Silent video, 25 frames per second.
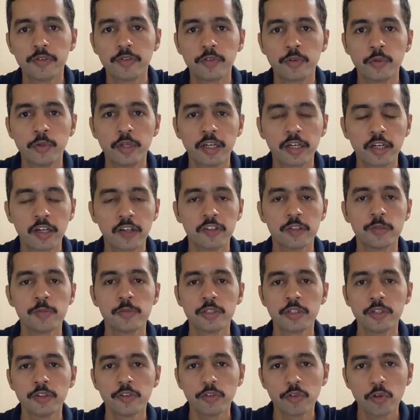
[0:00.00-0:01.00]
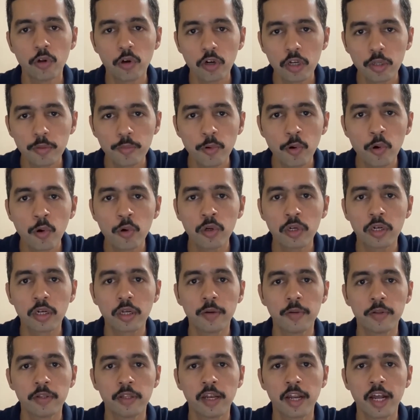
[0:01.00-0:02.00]
Today, consumption is not
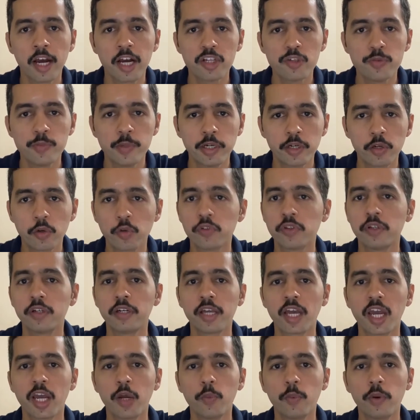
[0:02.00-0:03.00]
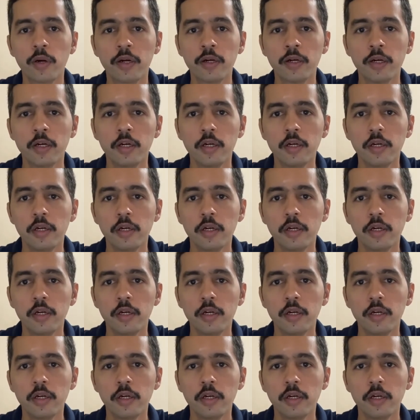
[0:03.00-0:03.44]
about the large metros and Tier 1.